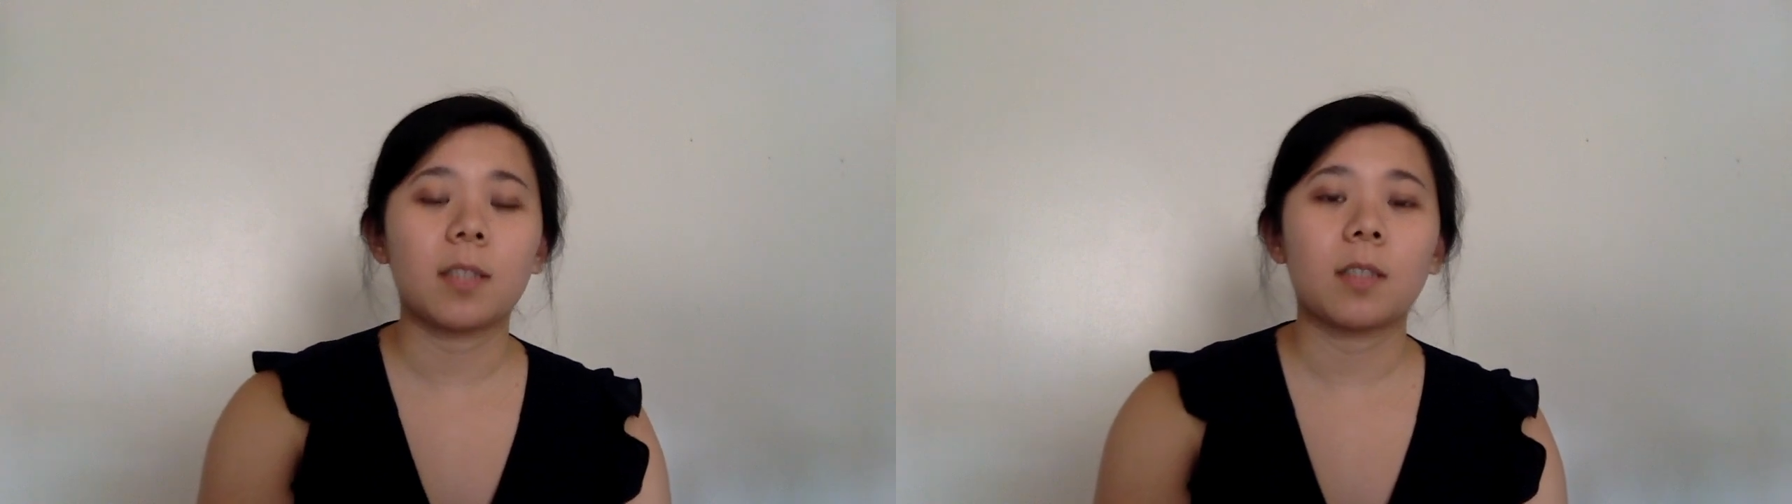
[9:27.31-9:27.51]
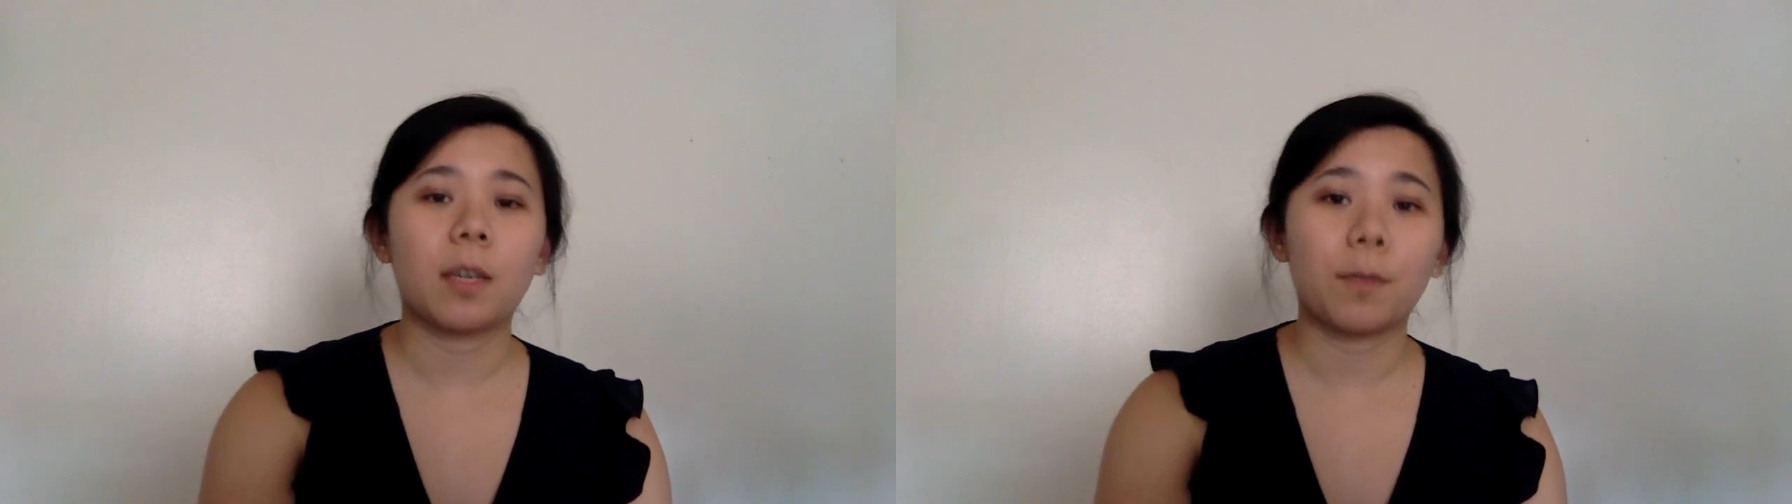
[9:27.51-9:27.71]

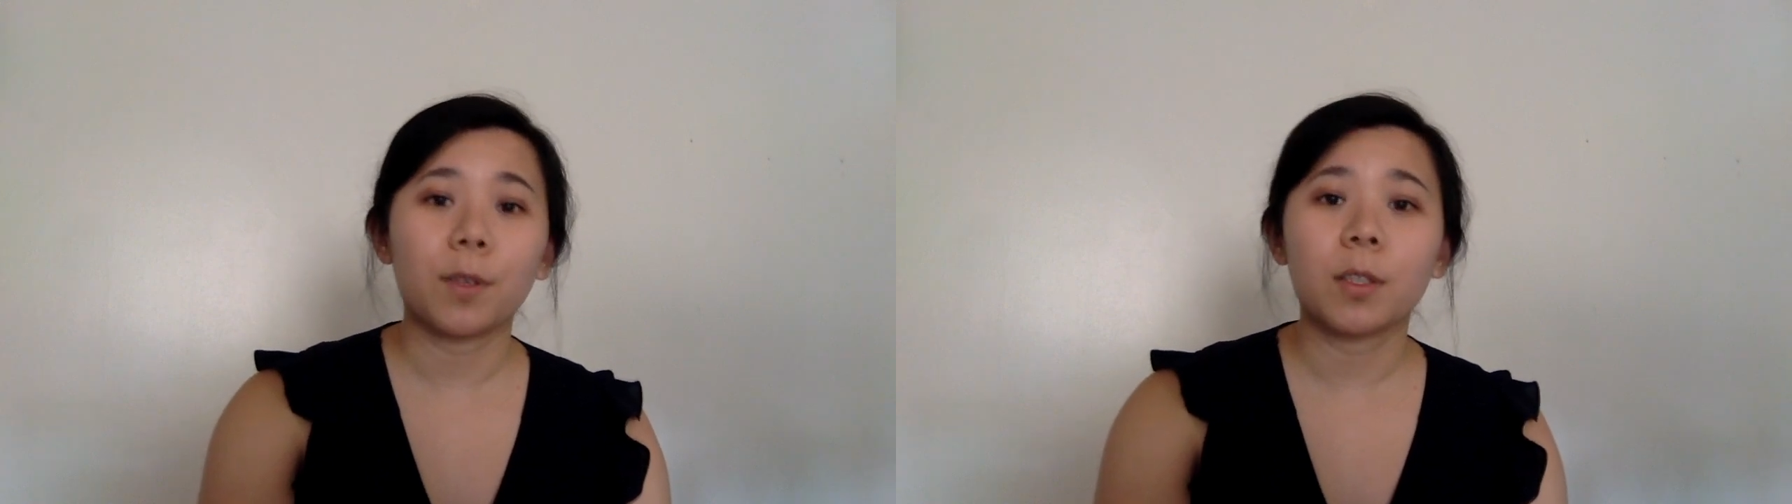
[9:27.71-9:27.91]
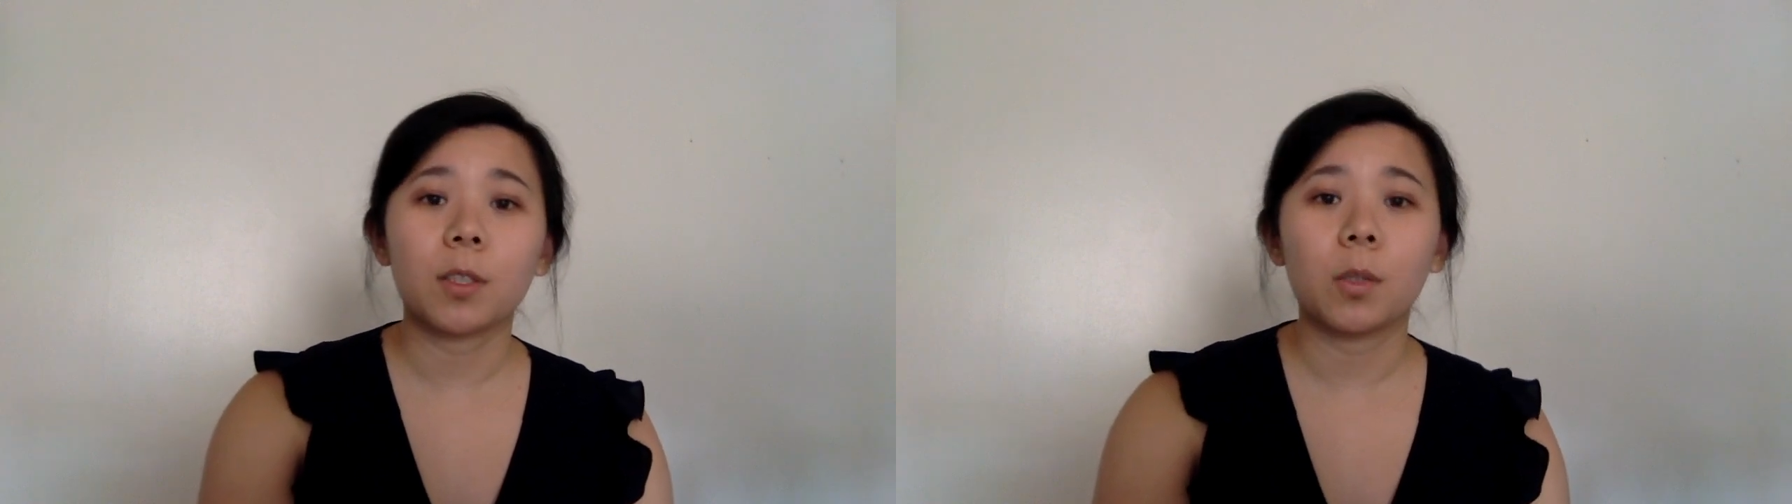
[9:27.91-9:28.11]

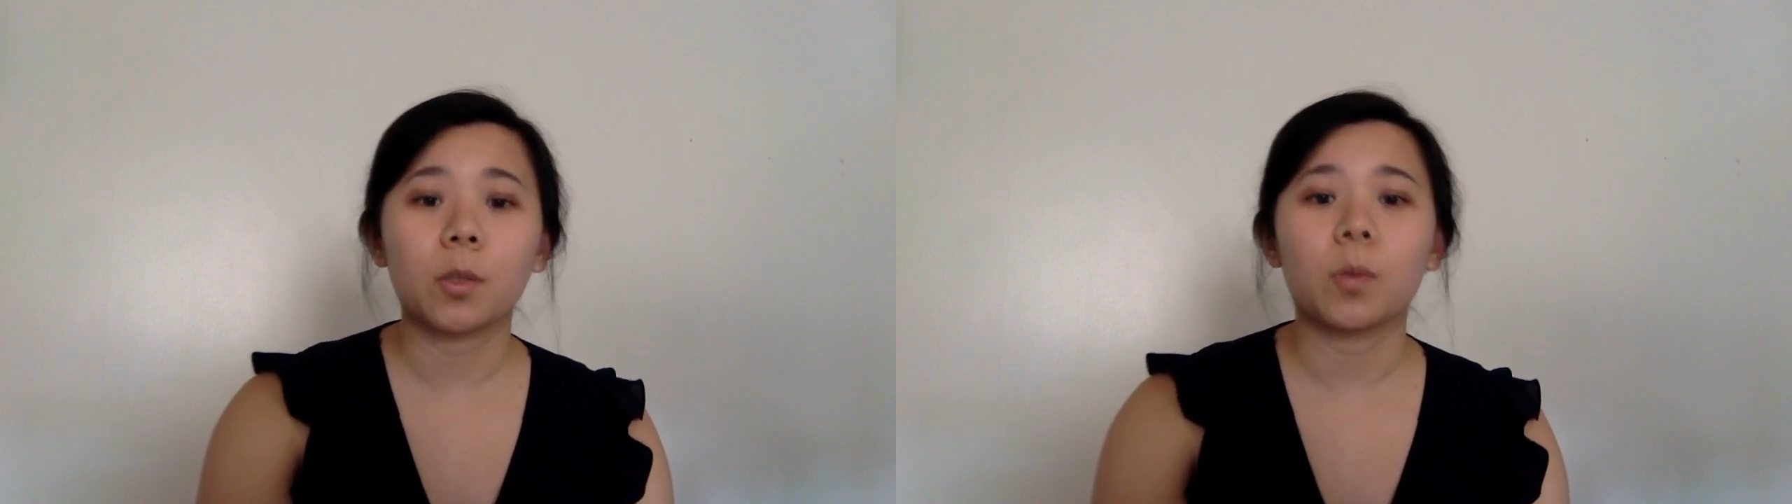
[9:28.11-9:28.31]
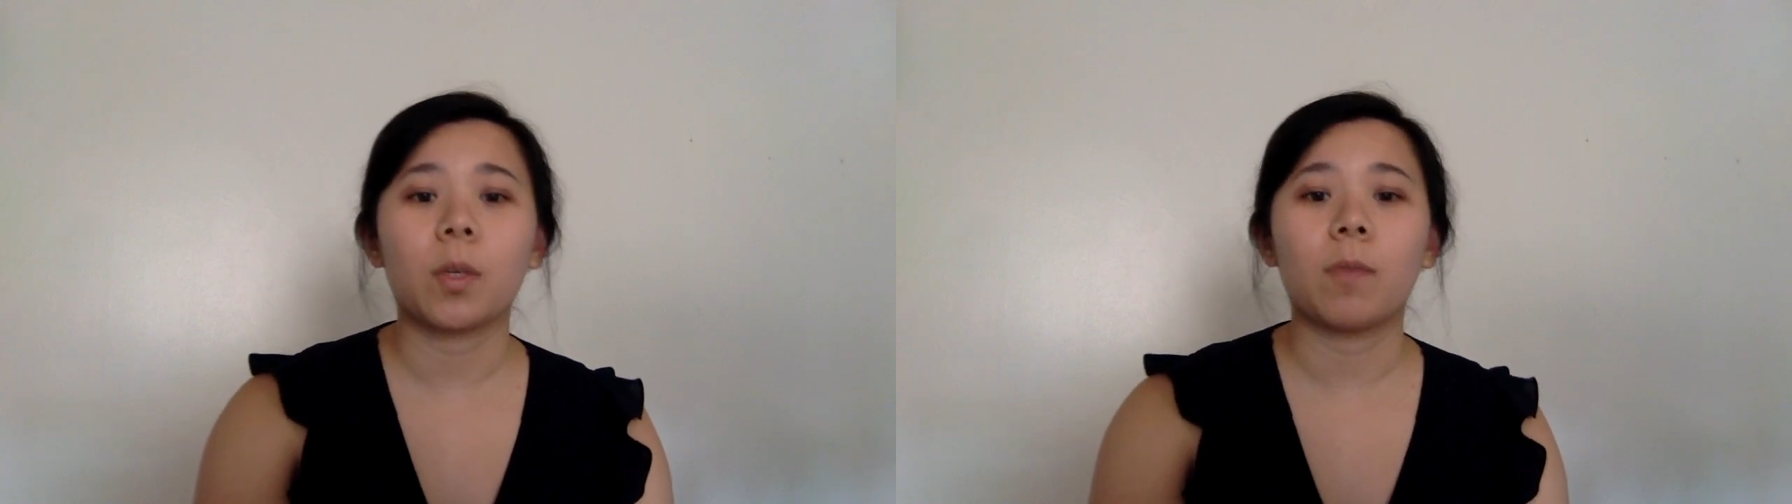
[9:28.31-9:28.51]
diverse
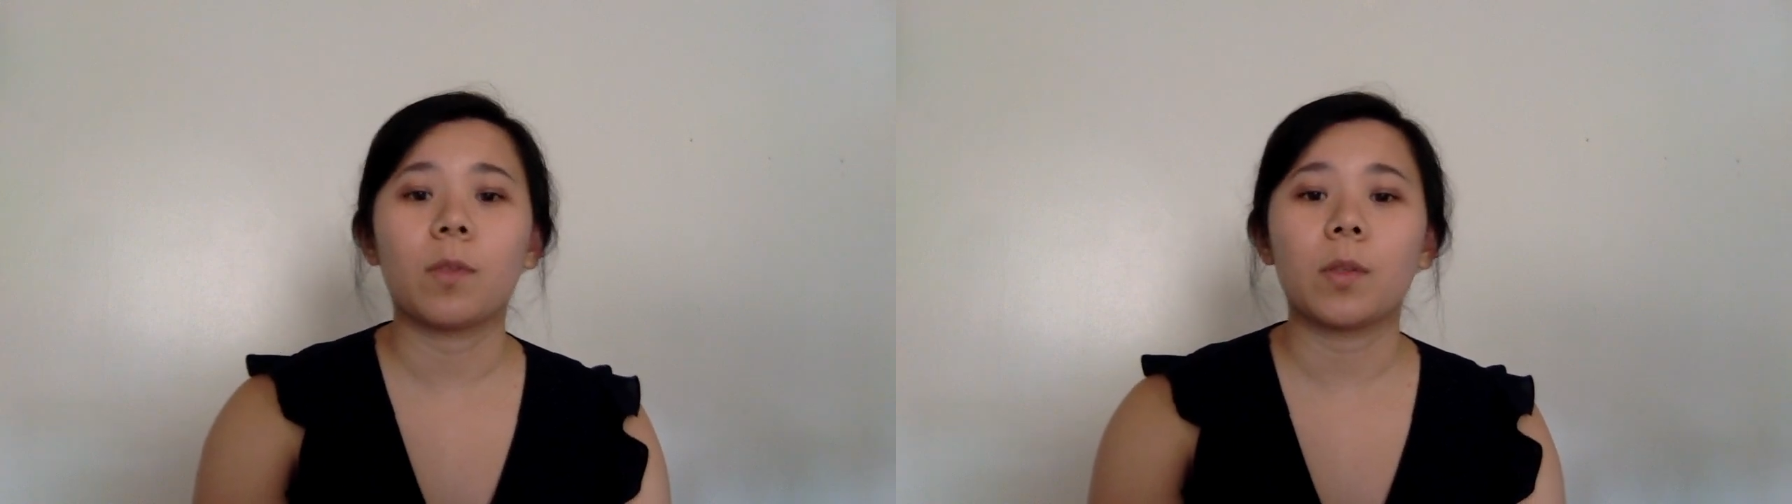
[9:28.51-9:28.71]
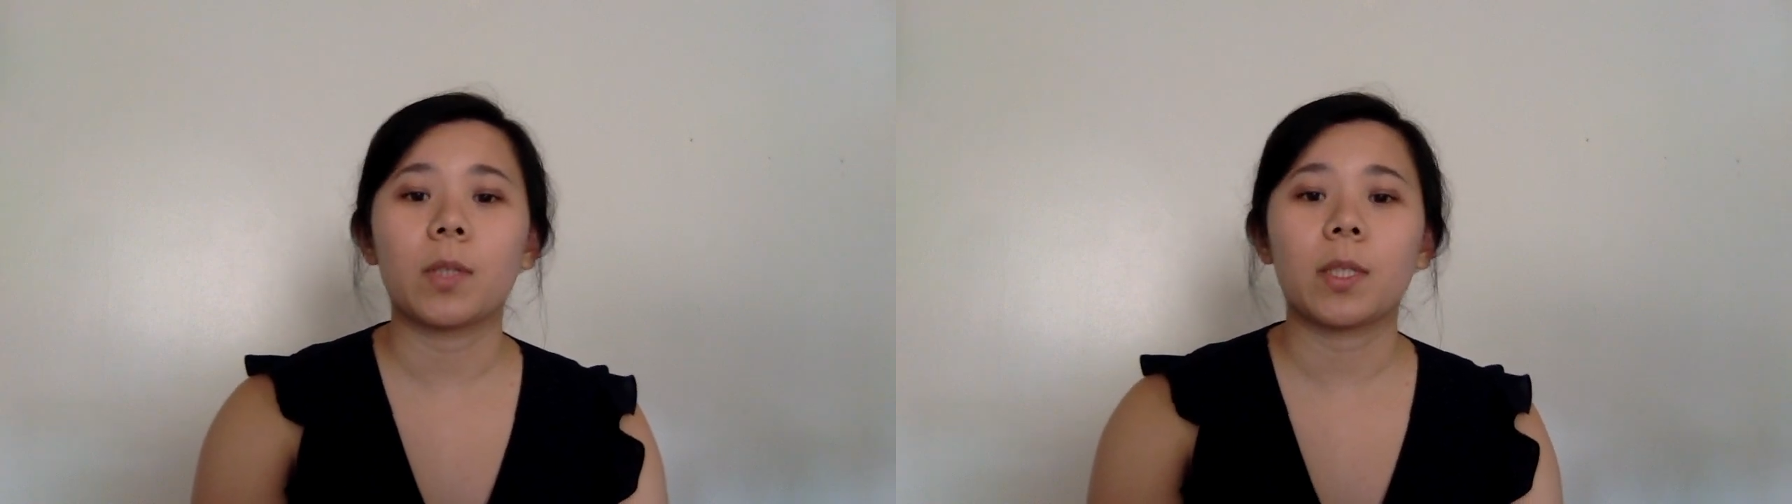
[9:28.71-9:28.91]
cultural
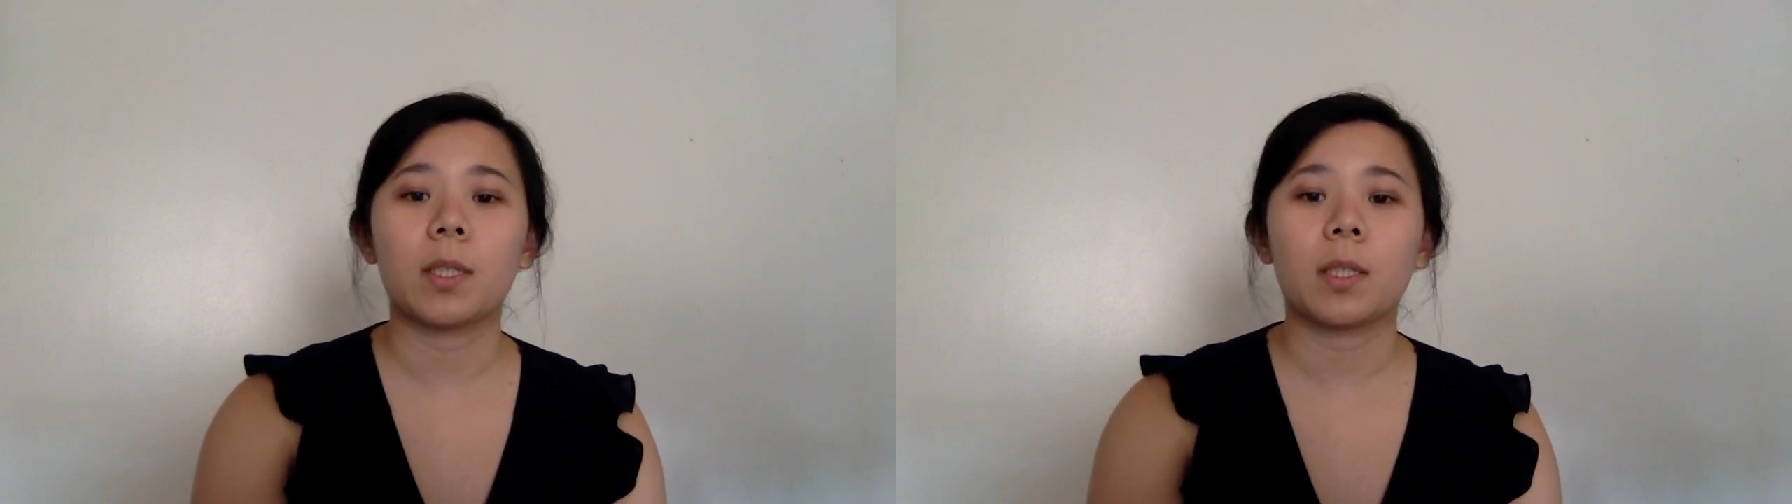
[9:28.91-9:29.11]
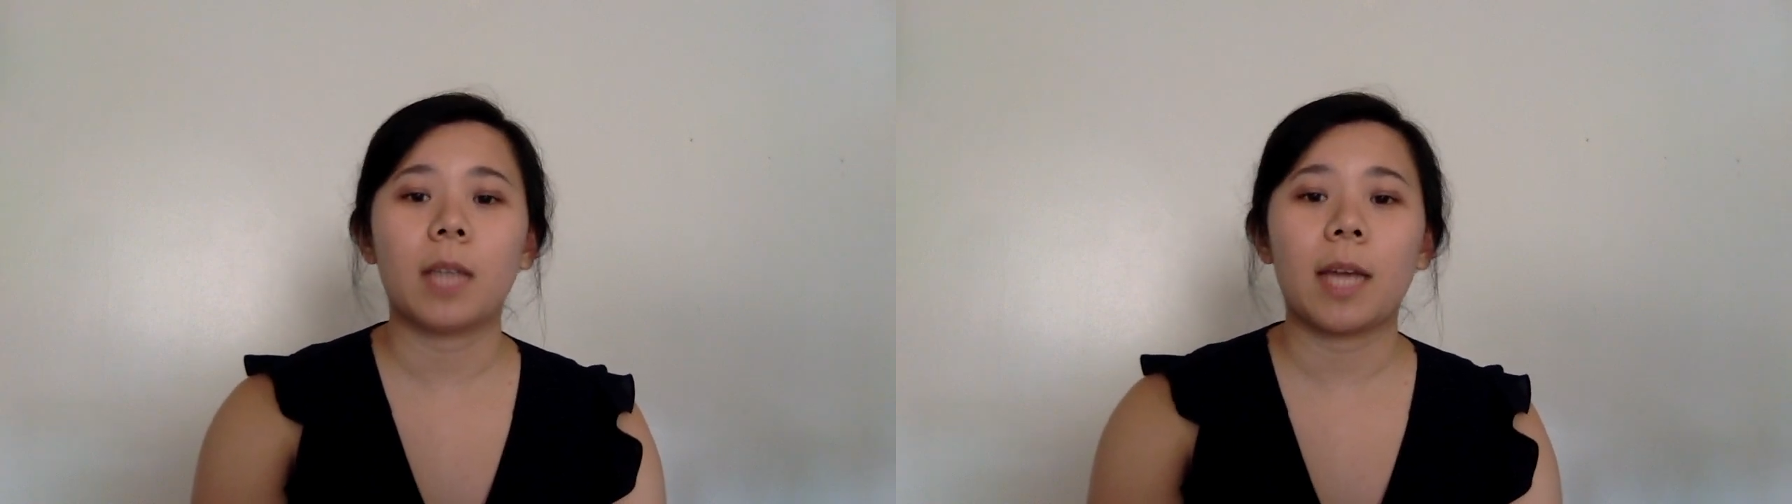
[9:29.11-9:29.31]
influences and